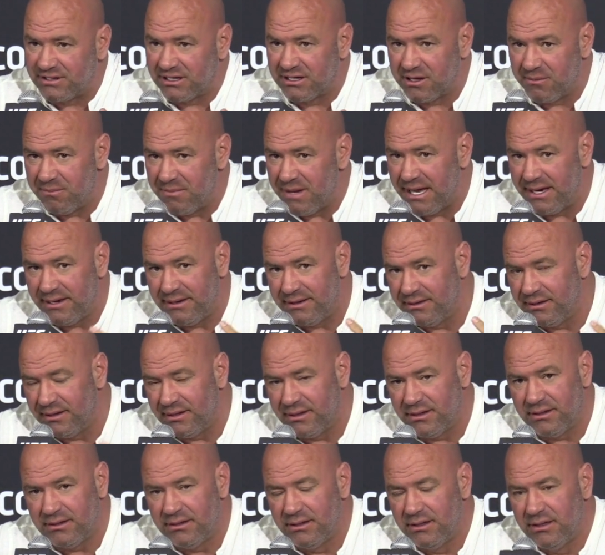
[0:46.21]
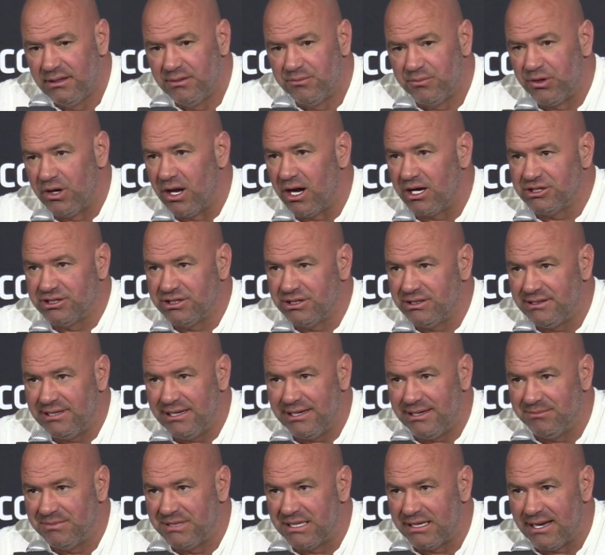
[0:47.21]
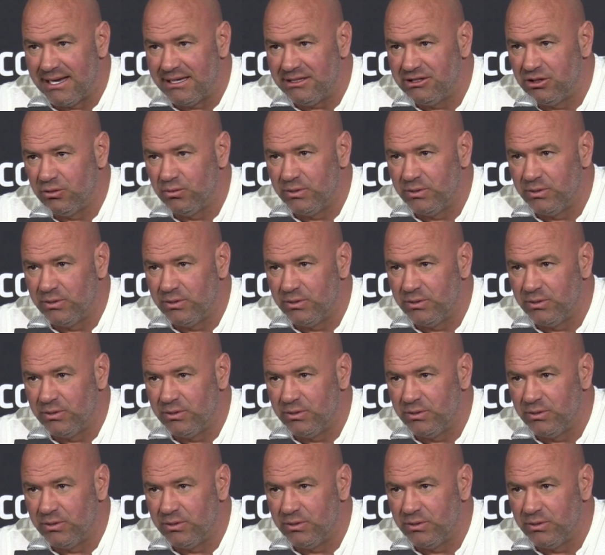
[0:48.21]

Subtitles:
commend the production team tonight, too.